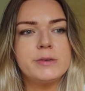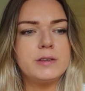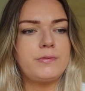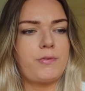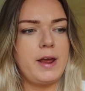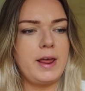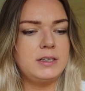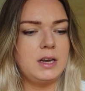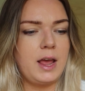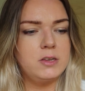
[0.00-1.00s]
So it's Friday
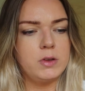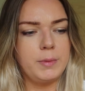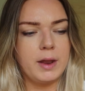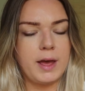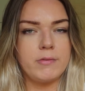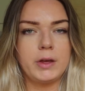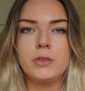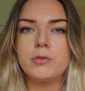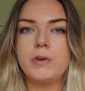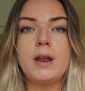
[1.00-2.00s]
today, so I'm gonna have
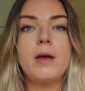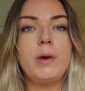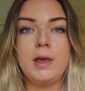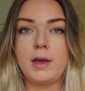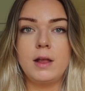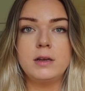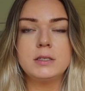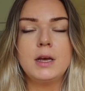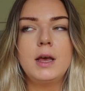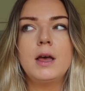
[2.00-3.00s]
like a 3-day weekend.